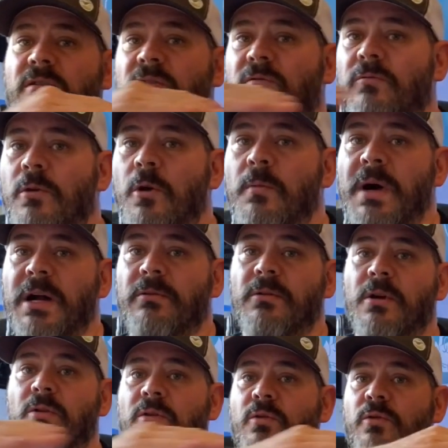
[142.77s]
row by
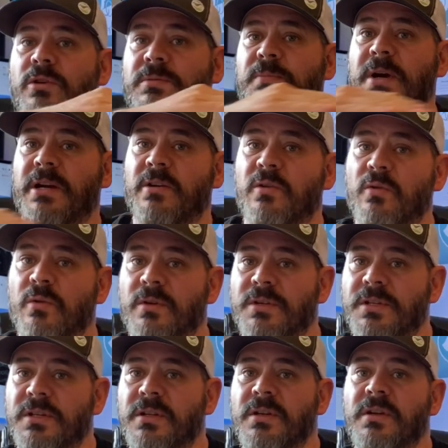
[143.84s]
row, course by
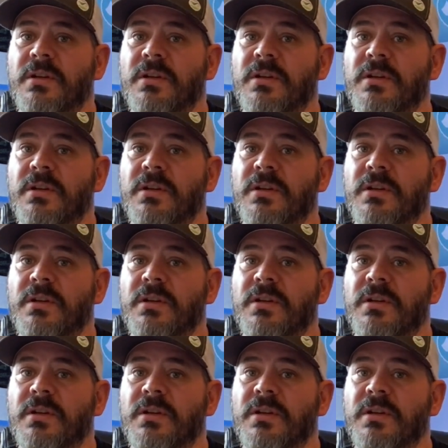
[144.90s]
course.